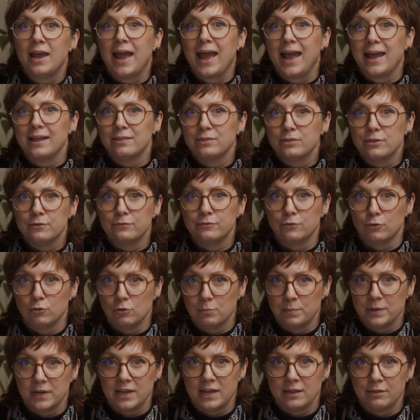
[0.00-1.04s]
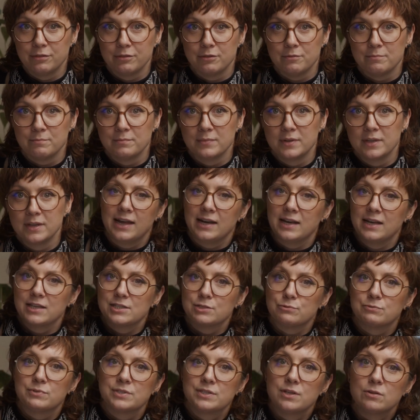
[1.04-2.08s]
and the floor beneath them, and
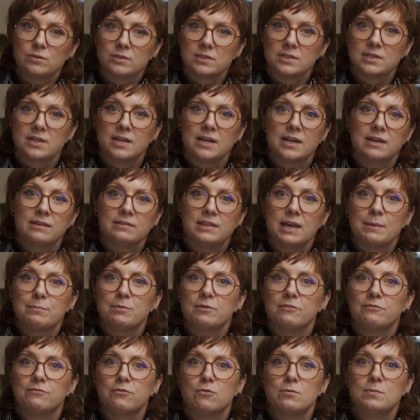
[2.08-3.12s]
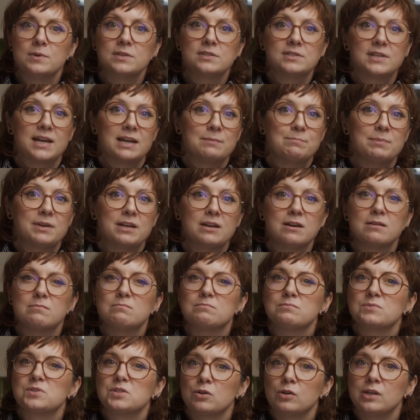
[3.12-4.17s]
as a result, their performance had
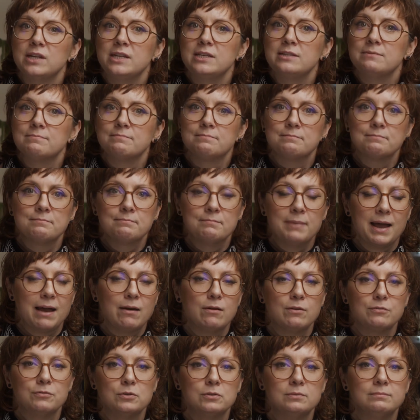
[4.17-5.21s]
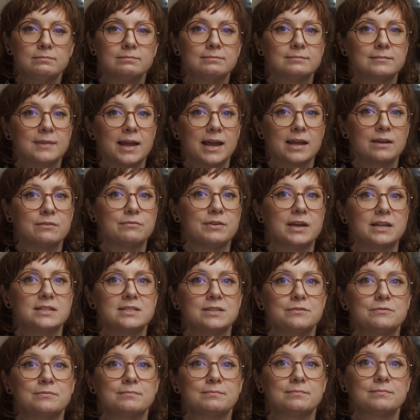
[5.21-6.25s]
become solid powerful, and
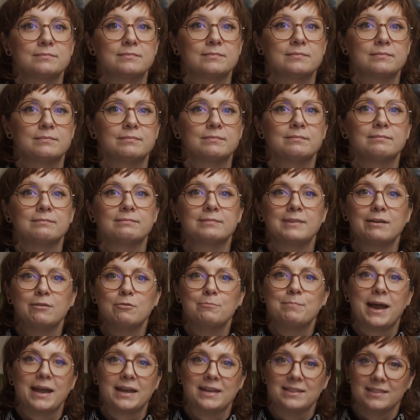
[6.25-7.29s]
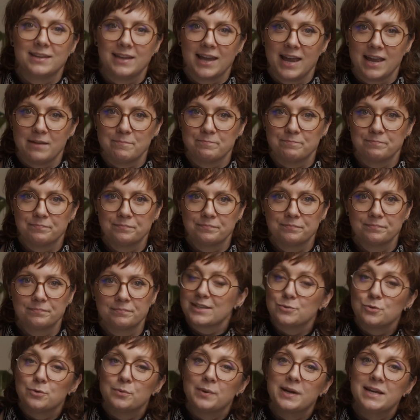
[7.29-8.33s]
effective. They were back in the game.
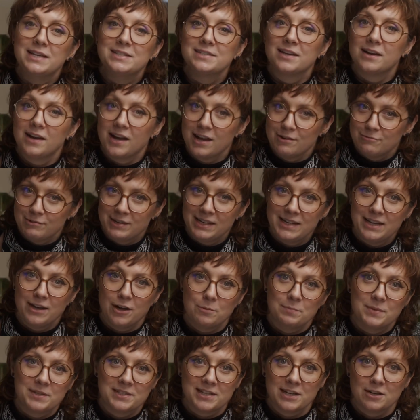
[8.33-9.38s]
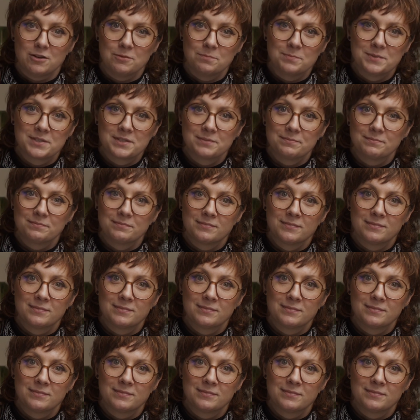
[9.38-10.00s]
As always, I really hope this helps.